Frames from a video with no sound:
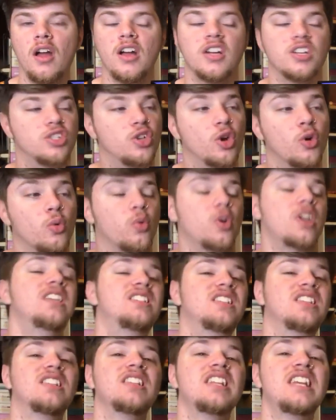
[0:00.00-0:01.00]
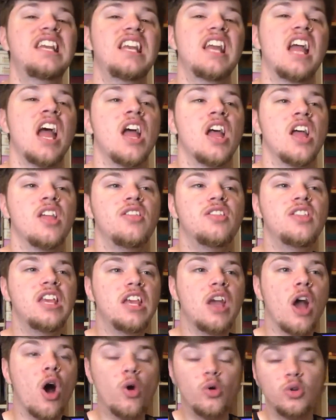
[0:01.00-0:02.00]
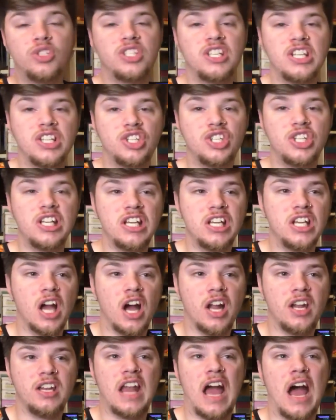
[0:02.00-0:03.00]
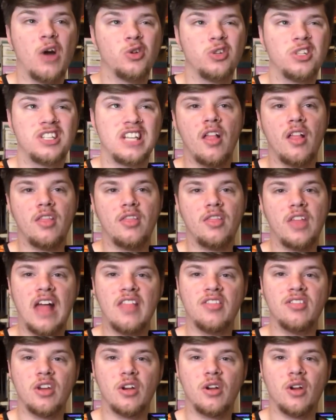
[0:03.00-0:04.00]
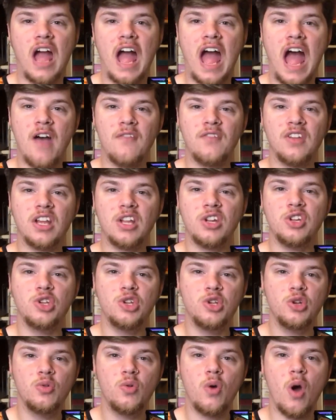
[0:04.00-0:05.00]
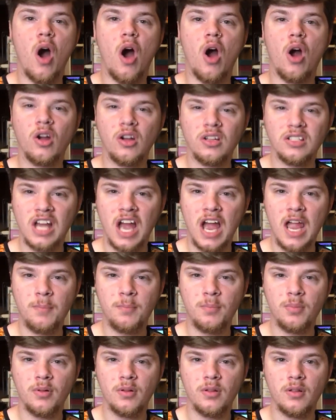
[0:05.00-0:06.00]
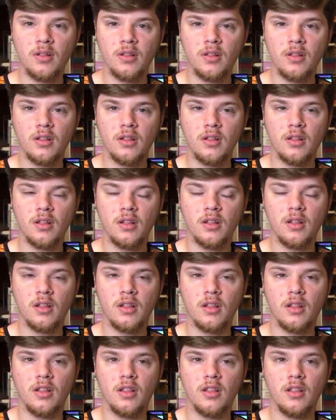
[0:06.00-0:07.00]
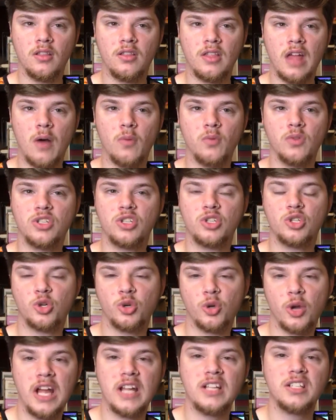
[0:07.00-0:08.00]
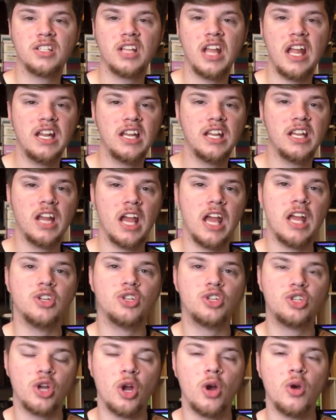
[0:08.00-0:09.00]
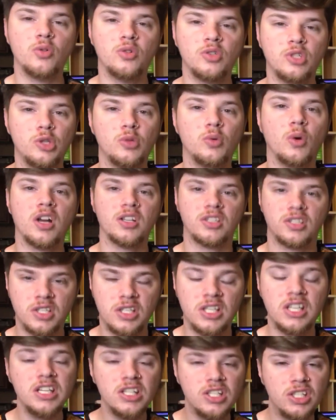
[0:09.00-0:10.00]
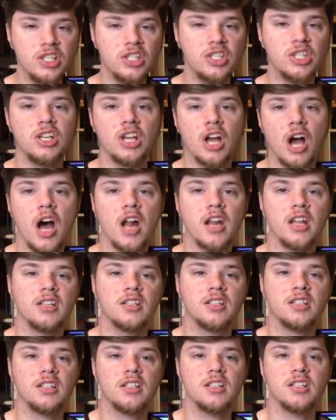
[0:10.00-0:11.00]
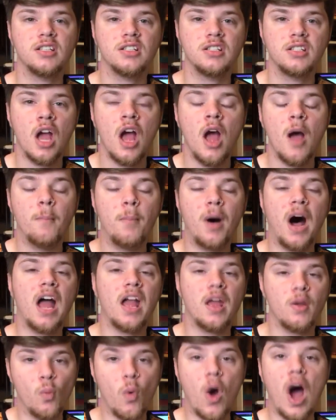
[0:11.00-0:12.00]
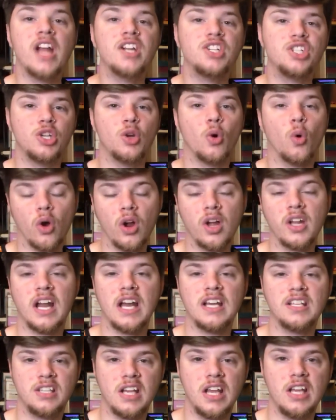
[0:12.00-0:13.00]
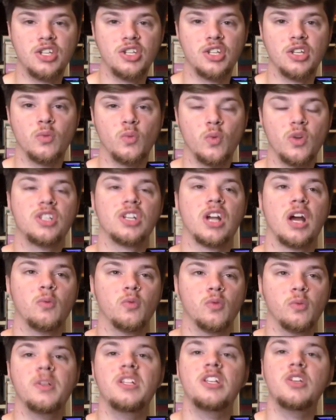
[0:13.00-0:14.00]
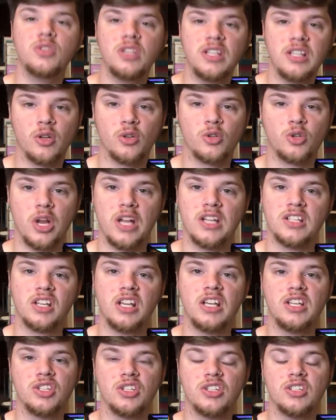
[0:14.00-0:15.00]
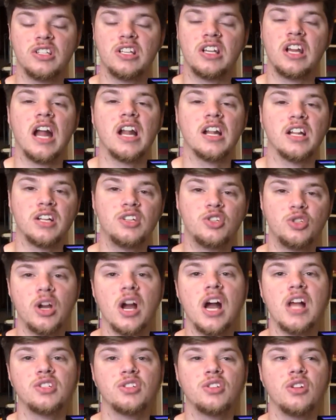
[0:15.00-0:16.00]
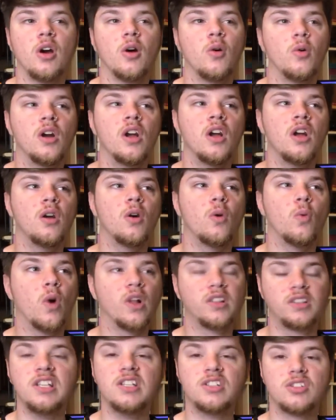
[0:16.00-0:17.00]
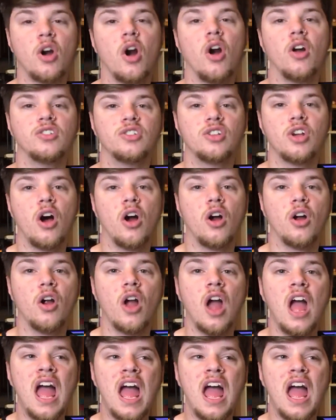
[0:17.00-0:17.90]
So recently the OCG announced that they're having a new archetype that was translated and shown to us TCG audiences by YGOrganization, which I will be using their translations to kind of let you guys know what these cards are.